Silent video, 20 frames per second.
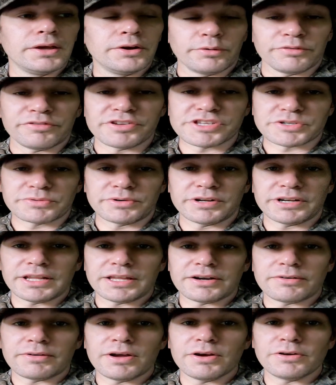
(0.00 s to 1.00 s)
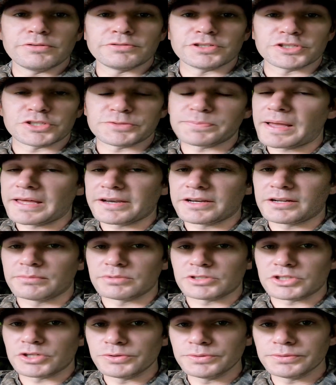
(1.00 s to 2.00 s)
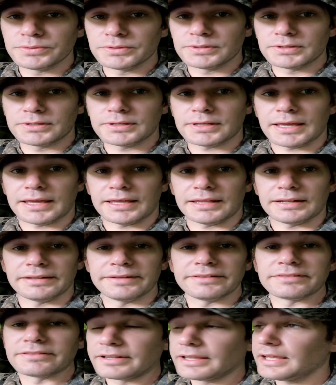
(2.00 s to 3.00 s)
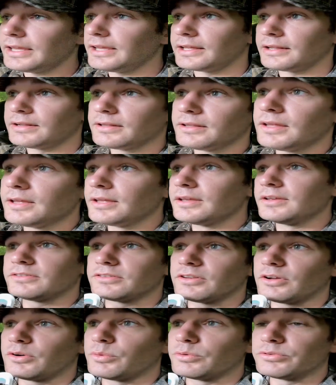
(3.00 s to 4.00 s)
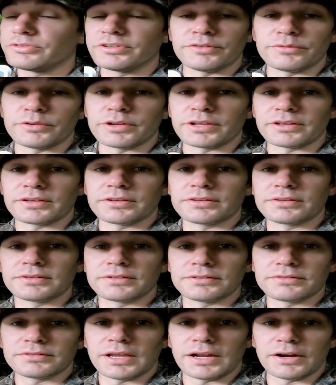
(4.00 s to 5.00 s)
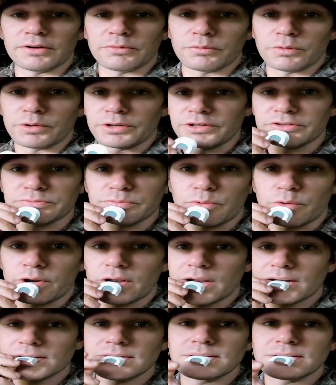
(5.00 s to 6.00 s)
we're fixing to run down the road to spot number 2 and listen again. So we'll see if we can hear one this morning.